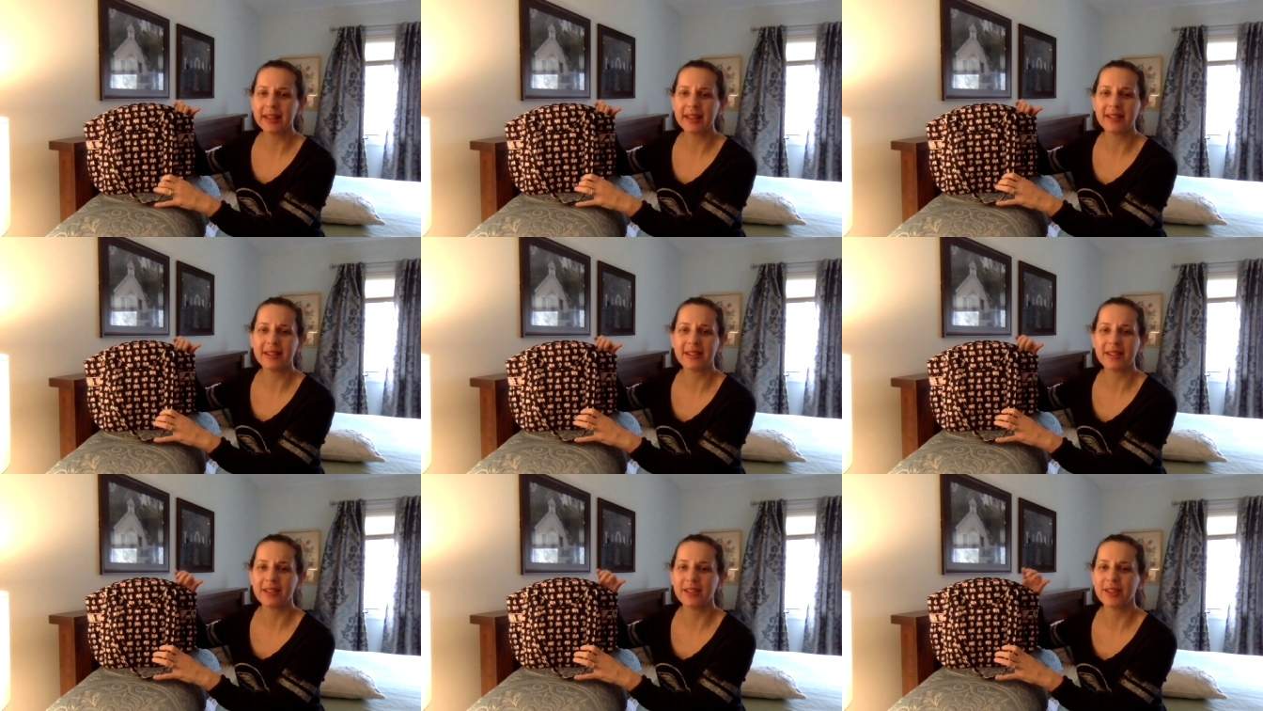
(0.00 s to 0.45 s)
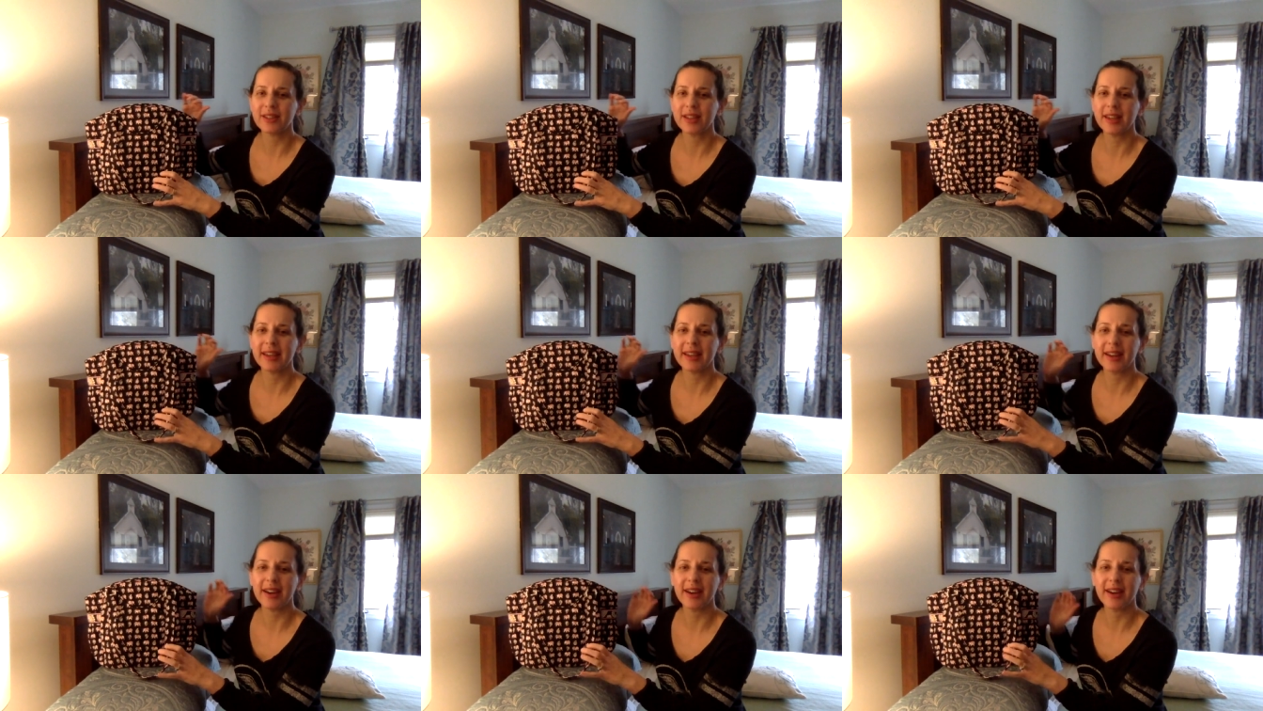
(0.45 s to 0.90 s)
into
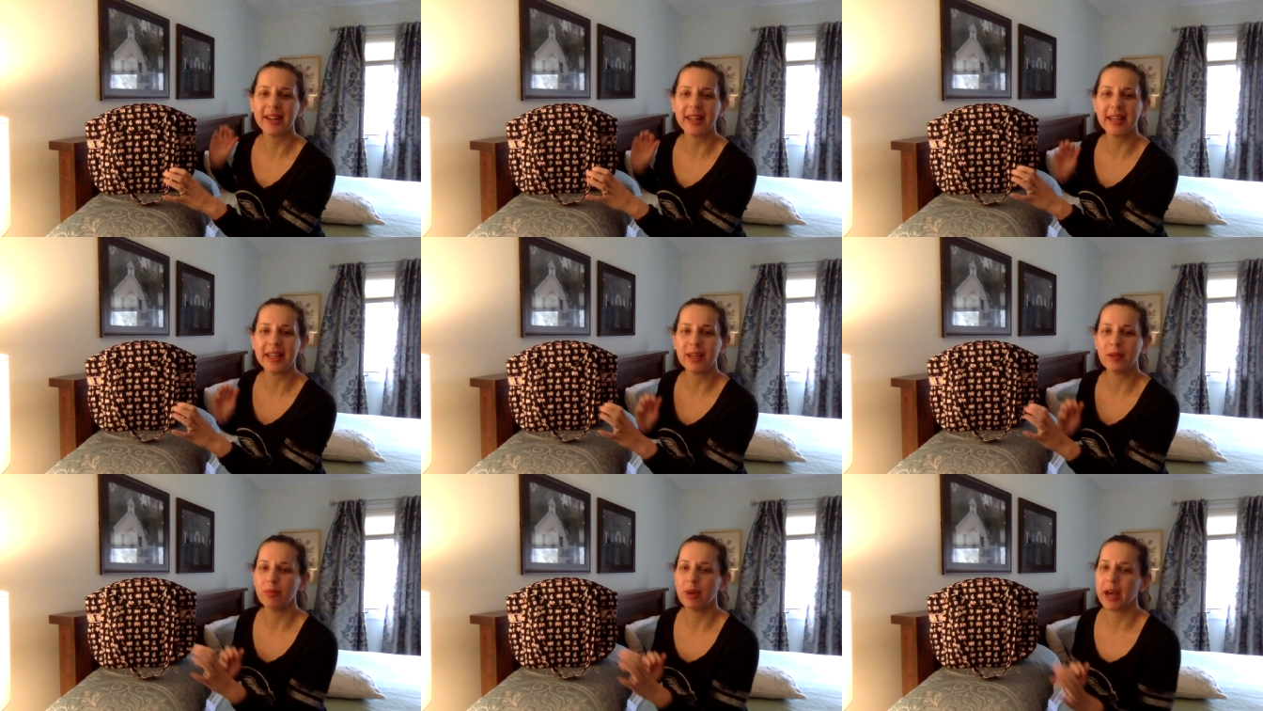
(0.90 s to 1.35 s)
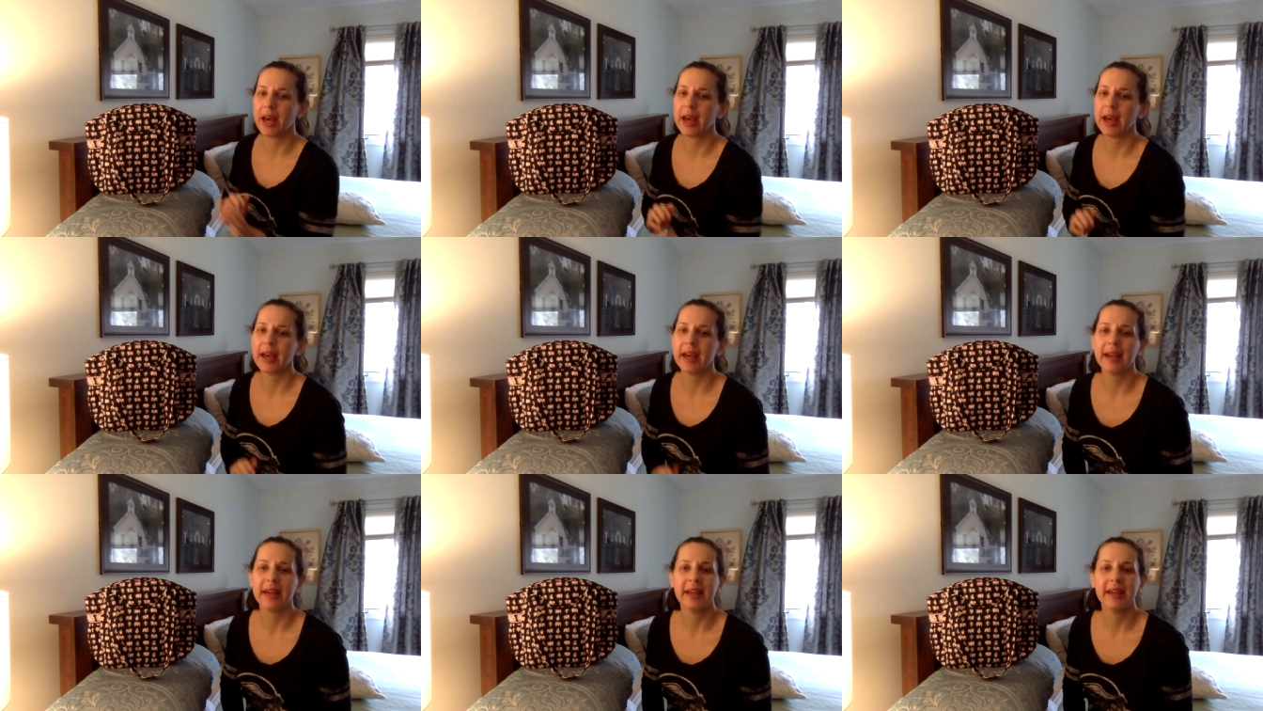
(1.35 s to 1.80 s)
looking on
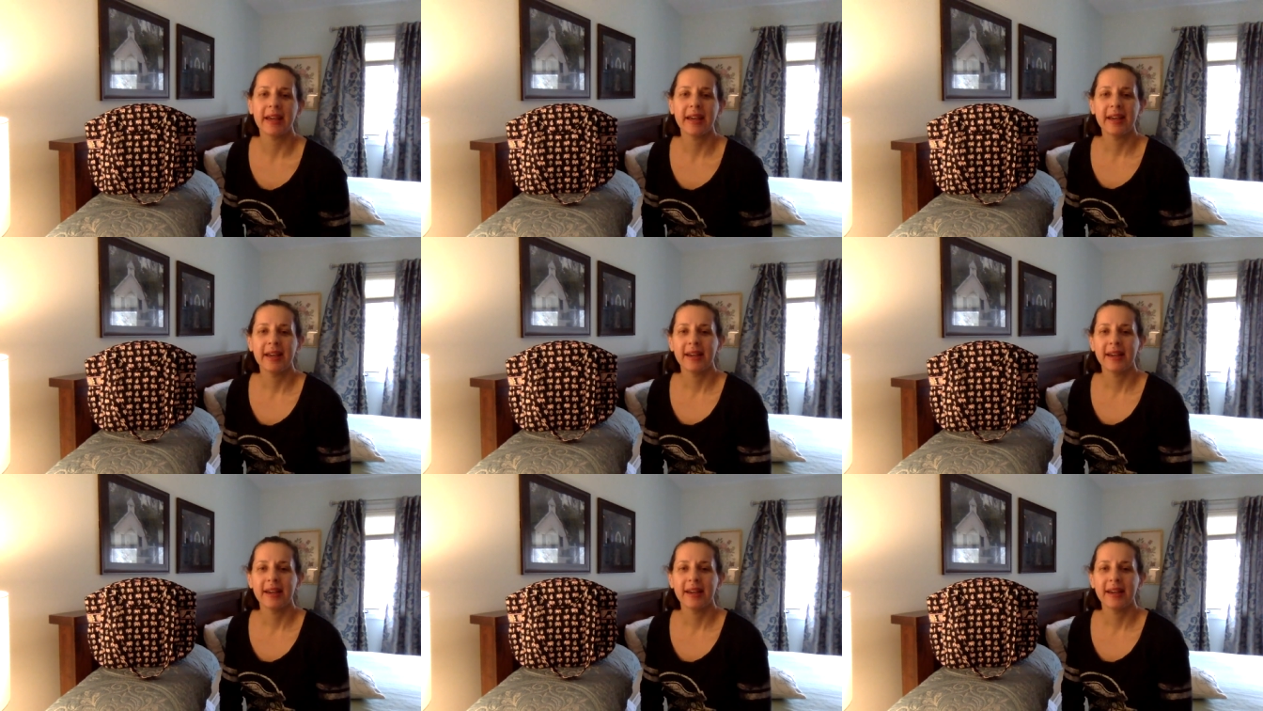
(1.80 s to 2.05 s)
eBay